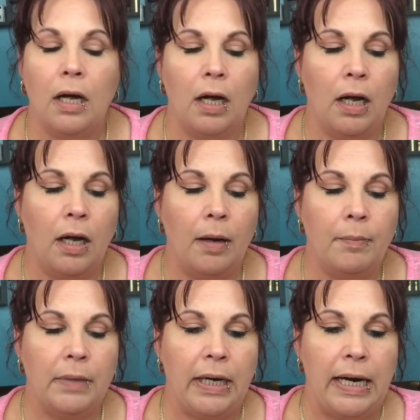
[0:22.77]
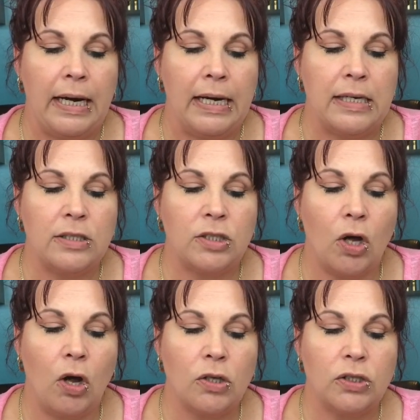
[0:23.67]
Um, and
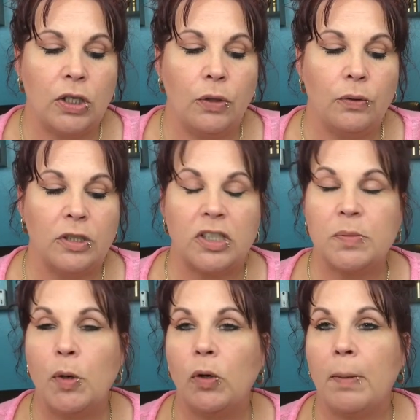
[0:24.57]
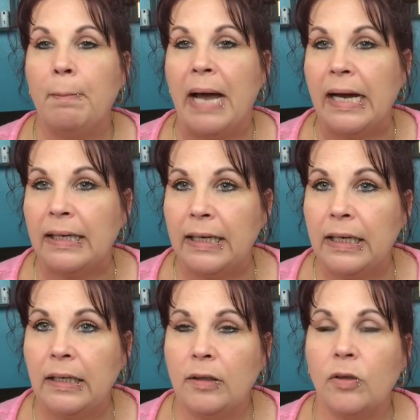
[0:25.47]
also the Smoke Mag
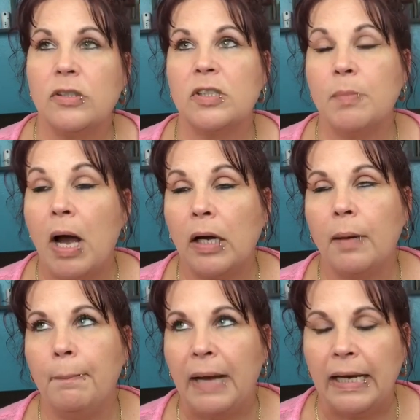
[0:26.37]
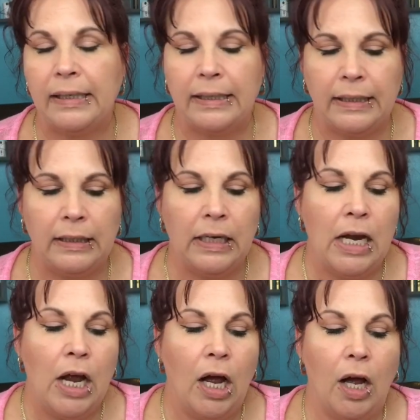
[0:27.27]
Kit or SMOK Mag Kit
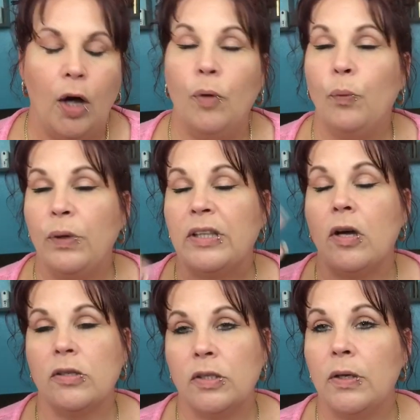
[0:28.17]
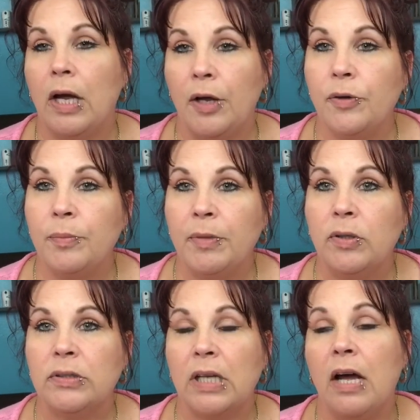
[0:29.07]
uh, with also 100
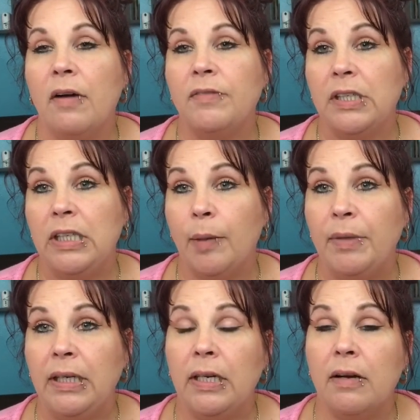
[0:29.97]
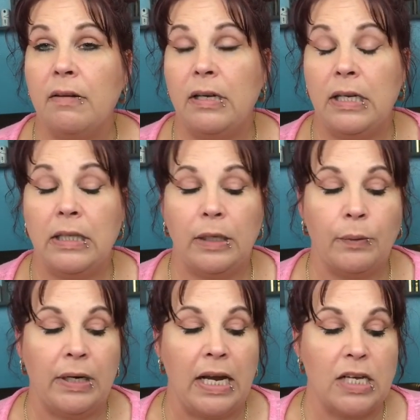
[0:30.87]
mils of the Yummy
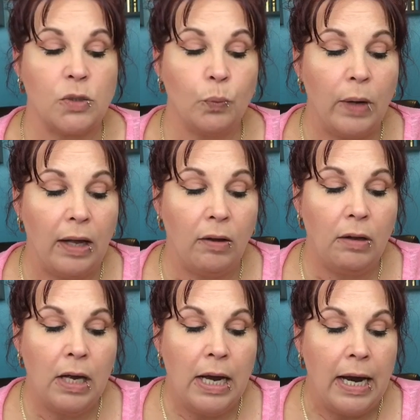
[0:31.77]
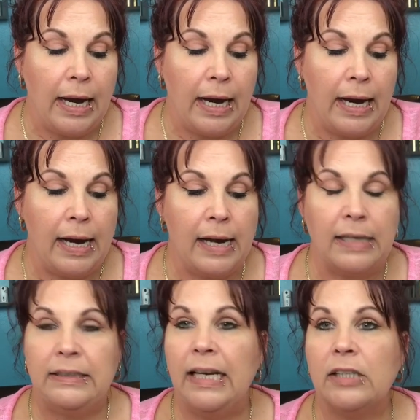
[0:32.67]
e-liquid as well.
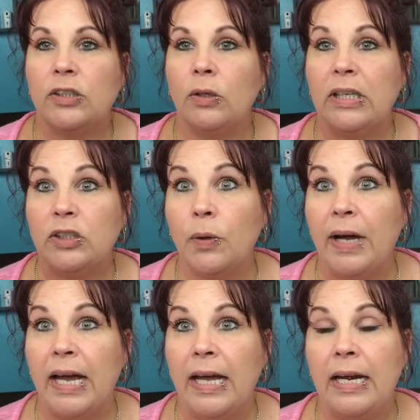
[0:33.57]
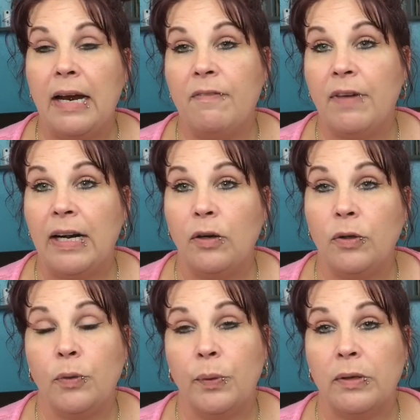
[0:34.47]
And yeah, so let's go ahead and find out
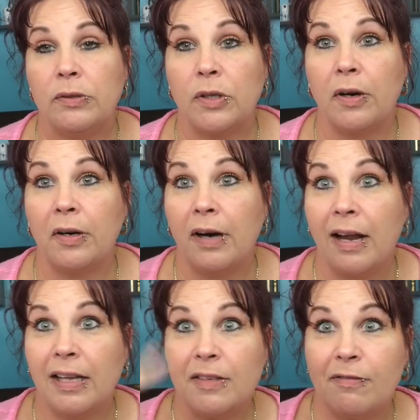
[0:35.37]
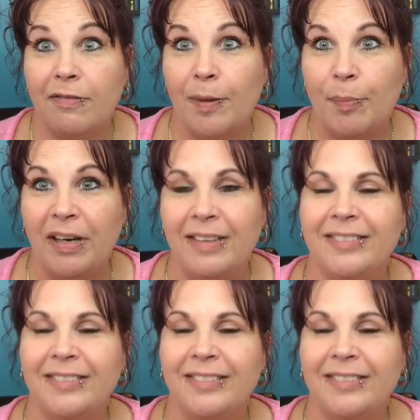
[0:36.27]
who the winners are. Flip it.